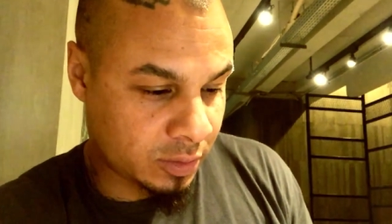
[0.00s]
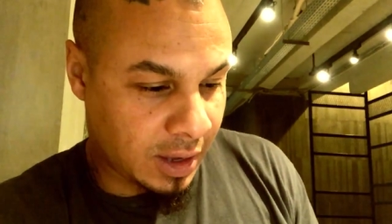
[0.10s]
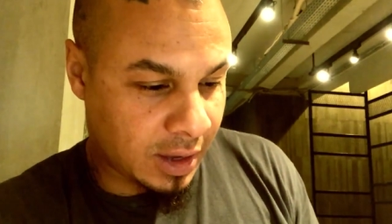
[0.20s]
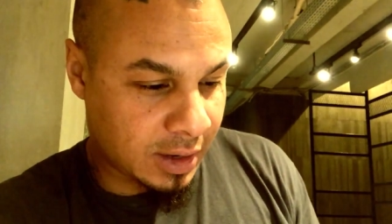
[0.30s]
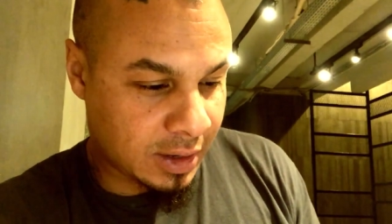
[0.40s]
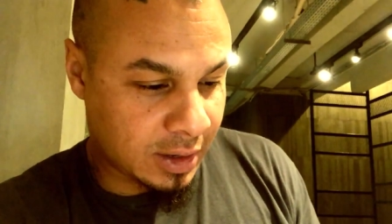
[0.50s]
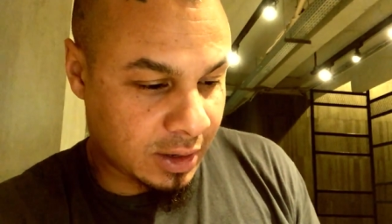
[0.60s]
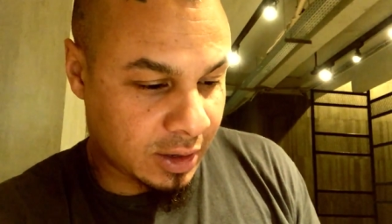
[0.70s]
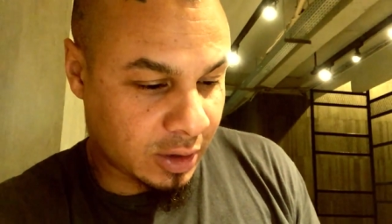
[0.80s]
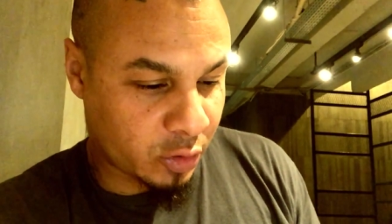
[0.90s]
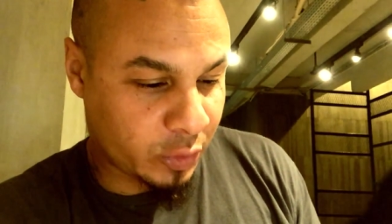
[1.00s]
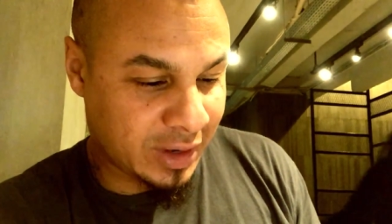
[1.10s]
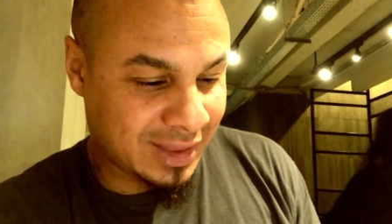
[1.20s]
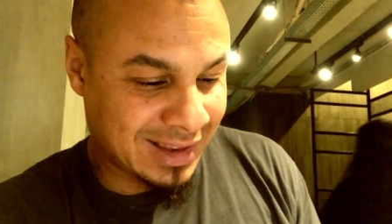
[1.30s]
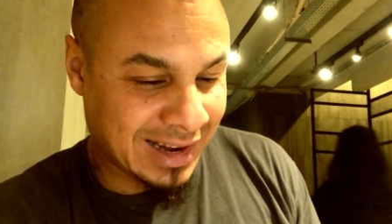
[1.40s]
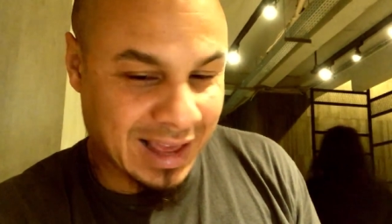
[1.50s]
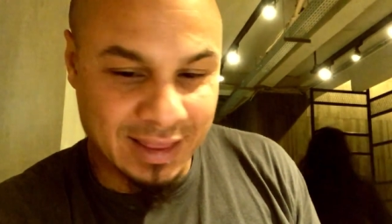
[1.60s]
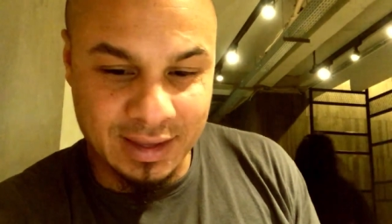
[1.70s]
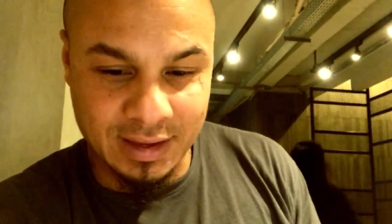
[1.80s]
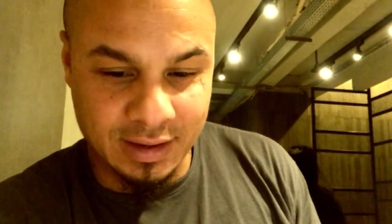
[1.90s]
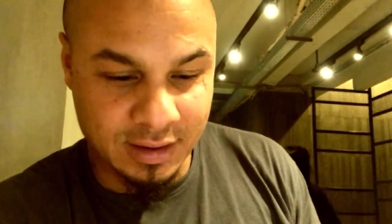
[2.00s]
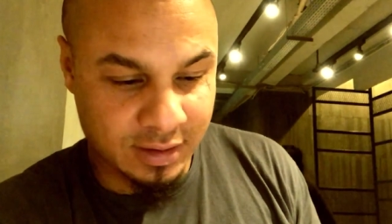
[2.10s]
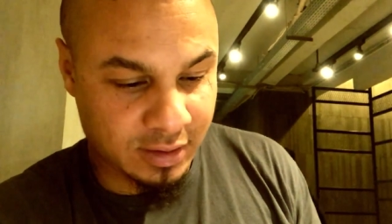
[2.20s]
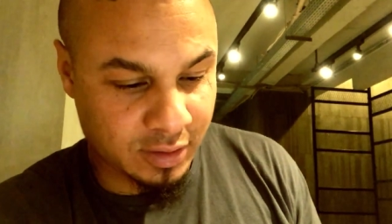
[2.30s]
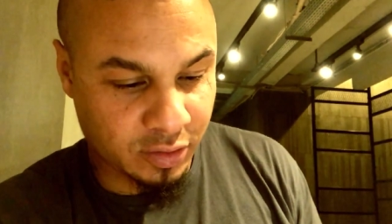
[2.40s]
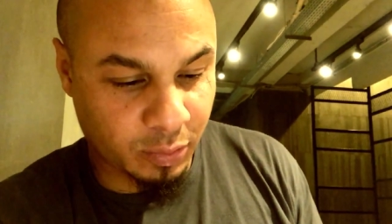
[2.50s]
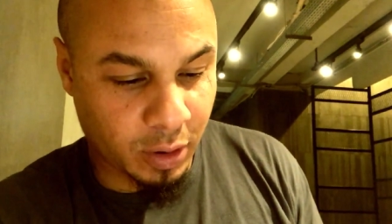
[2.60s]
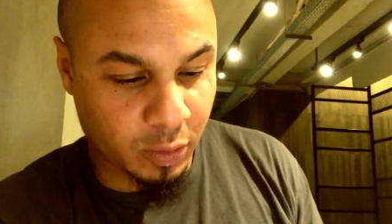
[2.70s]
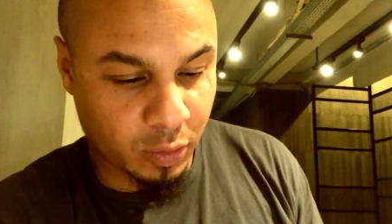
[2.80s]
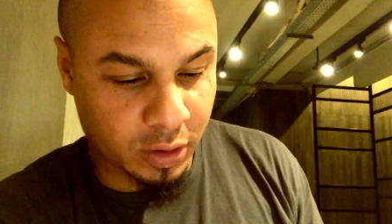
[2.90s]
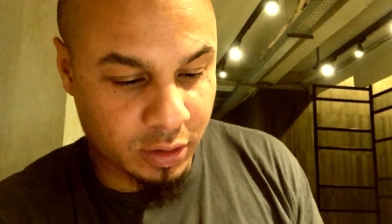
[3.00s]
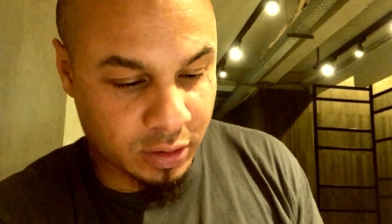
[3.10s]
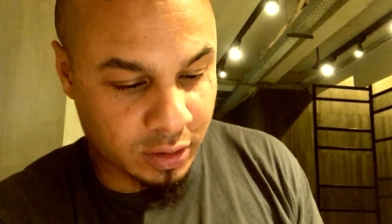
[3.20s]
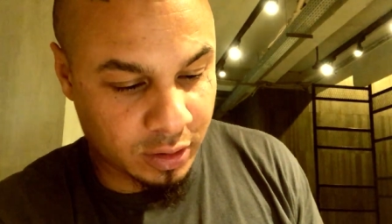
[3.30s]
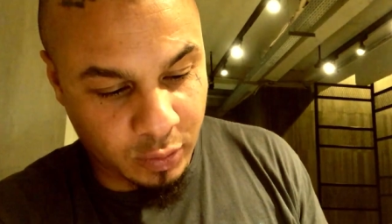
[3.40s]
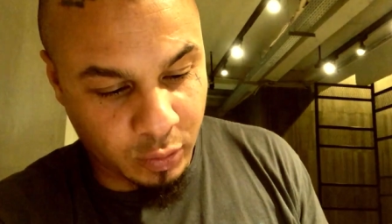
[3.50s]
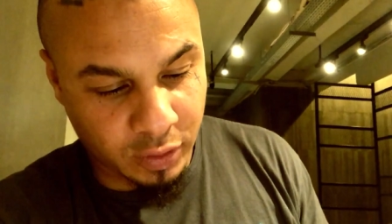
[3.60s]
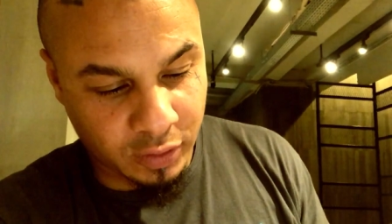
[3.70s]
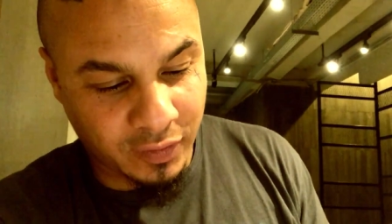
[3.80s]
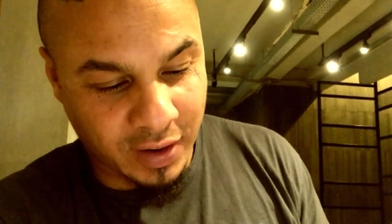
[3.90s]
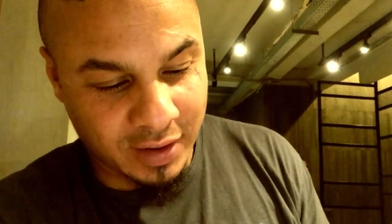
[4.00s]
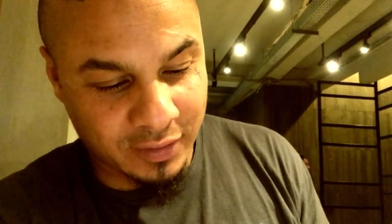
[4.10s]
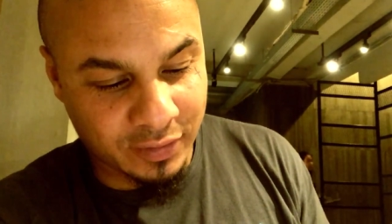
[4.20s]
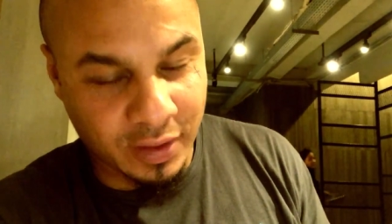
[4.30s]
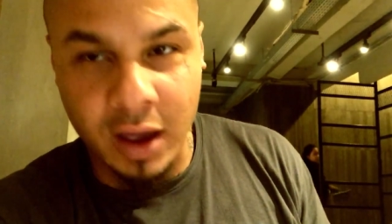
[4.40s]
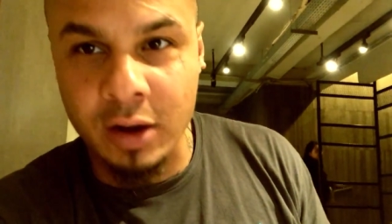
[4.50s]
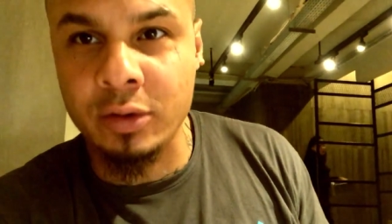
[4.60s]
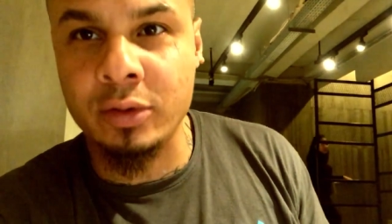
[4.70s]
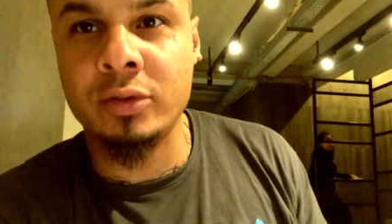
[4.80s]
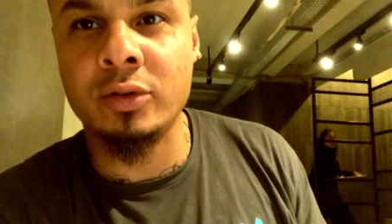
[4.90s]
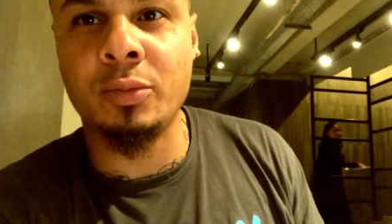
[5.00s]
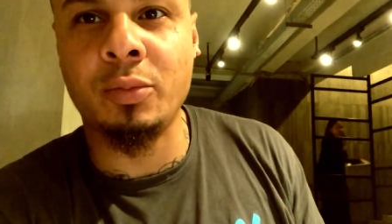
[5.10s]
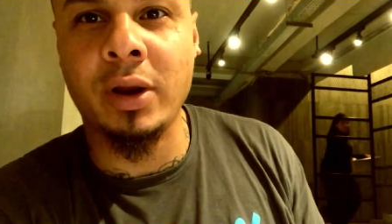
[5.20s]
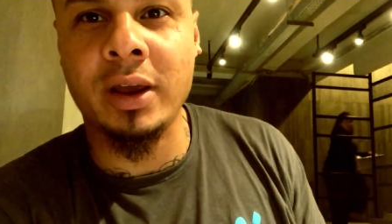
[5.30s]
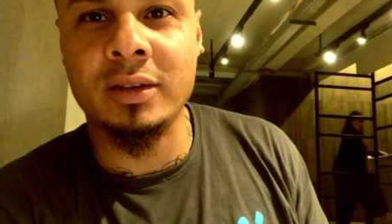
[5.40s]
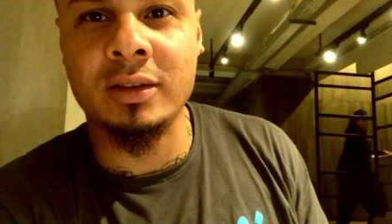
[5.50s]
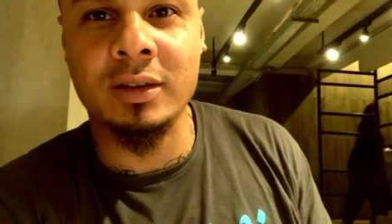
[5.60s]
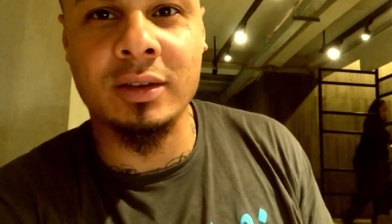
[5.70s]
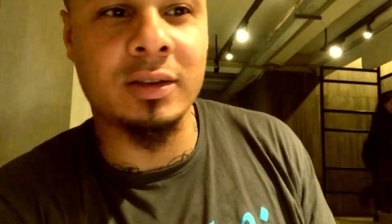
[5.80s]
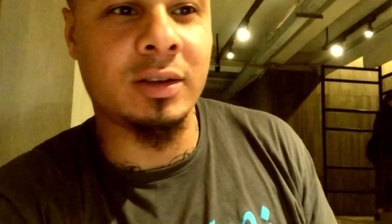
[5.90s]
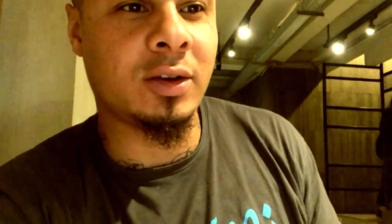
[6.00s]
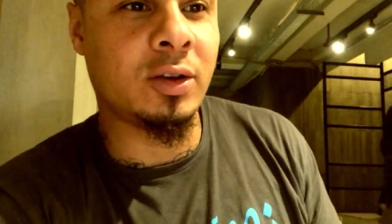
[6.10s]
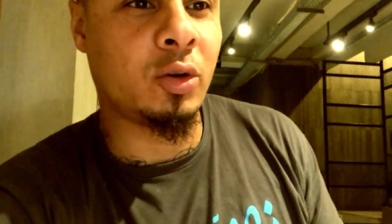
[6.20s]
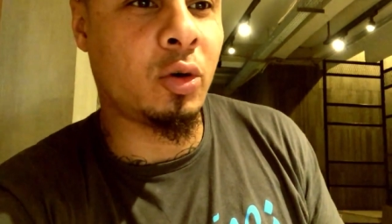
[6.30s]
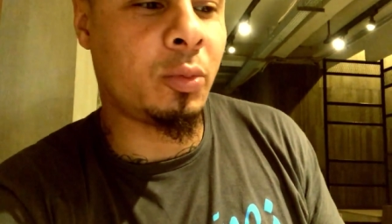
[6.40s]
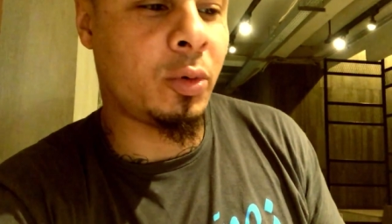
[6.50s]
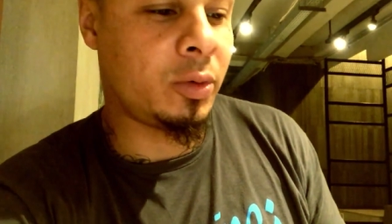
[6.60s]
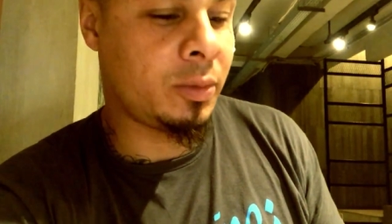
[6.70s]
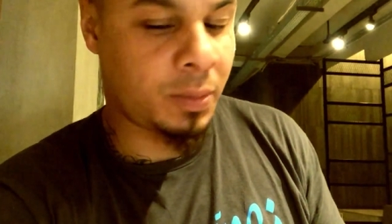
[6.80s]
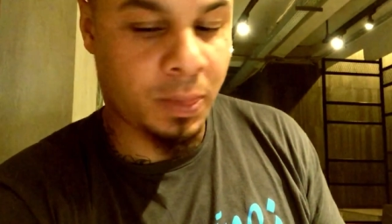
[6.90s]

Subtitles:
And a green tea latte. Small one was $5, so the price is normal.